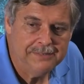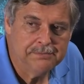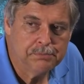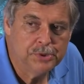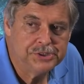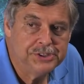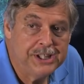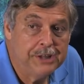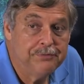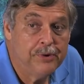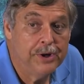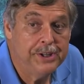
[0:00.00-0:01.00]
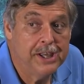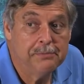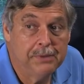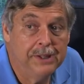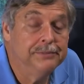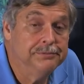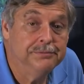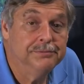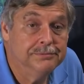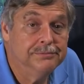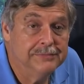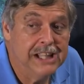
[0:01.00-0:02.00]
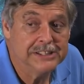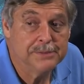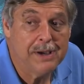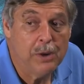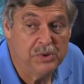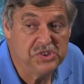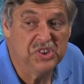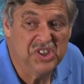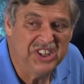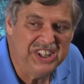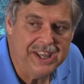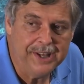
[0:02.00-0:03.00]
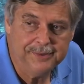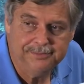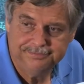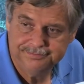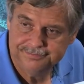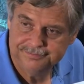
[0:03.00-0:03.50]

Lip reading: I haven't pushed it that far yet, but that's about what you're going to get.